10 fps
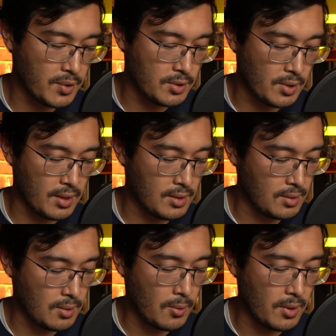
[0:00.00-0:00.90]
They're trying to
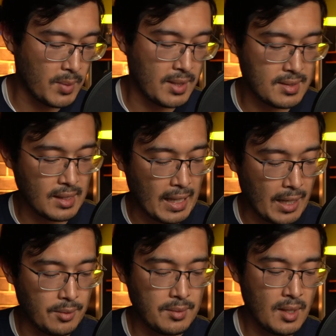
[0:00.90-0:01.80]
do Coinbase
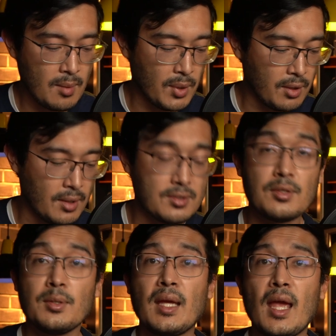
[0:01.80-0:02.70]
Cloud, but they're also
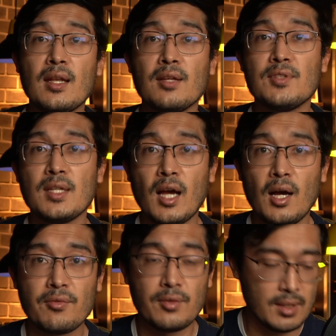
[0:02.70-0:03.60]
doing NFT
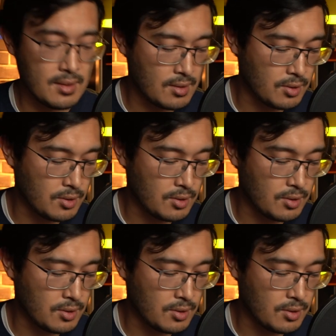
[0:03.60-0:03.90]
offerings.